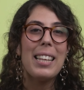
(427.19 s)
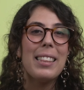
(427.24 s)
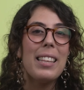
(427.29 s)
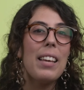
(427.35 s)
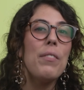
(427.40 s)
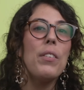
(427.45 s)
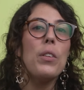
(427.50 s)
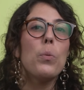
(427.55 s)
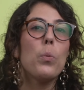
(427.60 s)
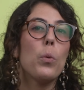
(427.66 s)

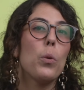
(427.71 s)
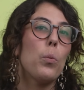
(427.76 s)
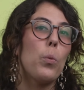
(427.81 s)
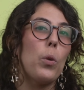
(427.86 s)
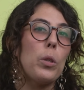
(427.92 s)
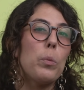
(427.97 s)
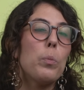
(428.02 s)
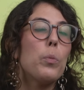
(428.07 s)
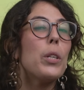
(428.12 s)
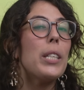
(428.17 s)
David
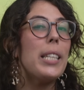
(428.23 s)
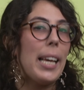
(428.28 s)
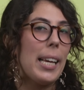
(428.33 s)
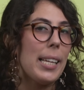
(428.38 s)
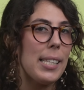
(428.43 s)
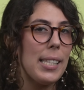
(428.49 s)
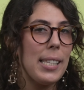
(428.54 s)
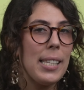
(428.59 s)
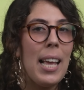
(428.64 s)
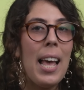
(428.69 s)
Woodward
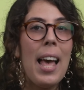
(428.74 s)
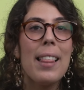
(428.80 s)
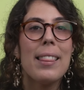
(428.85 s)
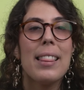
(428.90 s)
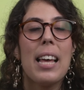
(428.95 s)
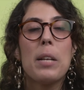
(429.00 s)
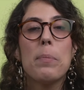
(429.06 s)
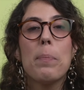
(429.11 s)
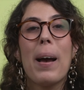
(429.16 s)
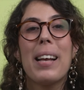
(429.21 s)
predicts
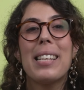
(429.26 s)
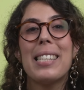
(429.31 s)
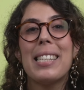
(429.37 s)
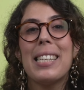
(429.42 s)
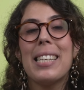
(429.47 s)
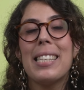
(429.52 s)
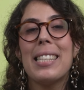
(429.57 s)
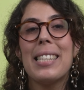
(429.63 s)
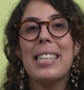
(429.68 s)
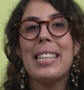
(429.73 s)
that by
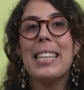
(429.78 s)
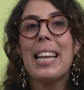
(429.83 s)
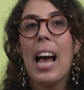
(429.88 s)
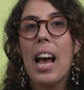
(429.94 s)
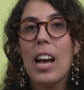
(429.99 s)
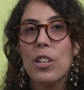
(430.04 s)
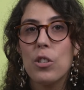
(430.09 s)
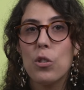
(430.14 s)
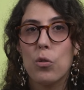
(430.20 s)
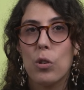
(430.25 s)

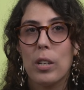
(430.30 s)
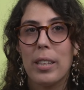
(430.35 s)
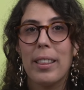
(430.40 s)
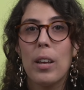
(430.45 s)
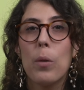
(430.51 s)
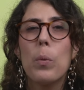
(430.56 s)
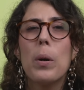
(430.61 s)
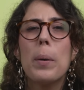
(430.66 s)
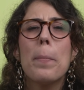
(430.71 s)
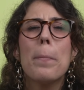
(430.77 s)
1600
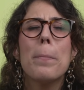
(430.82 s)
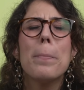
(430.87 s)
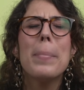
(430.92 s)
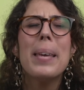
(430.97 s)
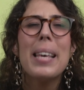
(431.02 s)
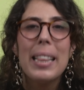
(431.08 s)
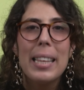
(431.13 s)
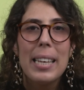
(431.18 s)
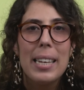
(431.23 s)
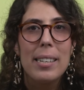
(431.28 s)
there were
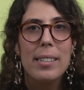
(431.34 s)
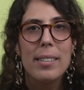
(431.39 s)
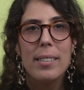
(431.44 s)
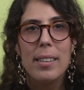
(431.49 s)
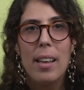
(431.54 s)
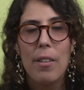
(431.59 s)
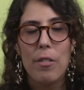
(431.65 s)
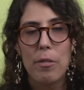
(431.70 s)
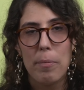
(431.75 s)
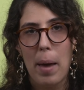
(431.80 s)
millions
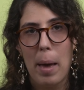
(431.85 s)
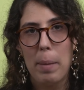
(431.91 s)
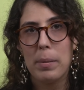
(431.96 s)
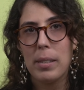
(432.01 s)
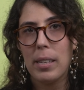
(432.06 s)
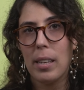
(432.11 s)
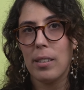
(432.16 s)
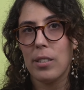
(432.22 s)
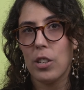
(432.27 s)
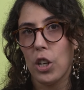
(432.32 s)
of
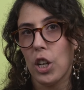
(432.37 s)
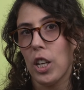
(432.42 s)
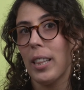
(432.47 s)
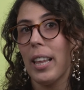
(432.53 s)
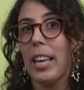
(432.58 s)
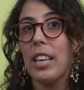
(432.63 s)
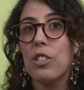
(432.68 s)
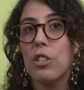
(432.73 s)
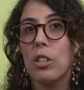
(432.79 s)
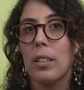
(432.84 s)
maps in
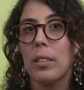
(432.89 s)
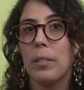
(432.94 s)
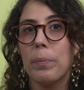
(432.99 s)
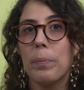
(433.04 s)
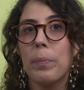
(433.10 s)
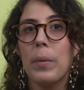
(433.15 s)
circulation.